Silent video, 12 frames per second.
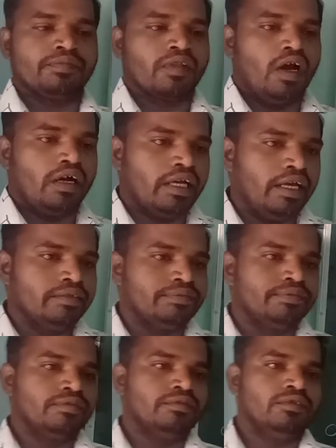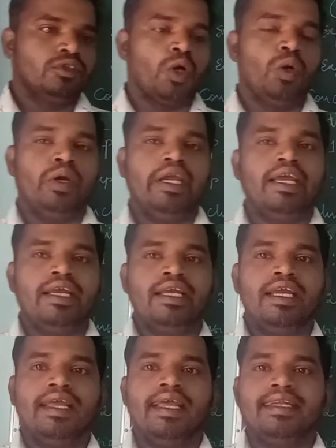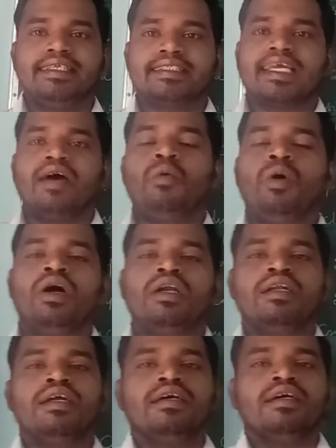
okay, so he discovered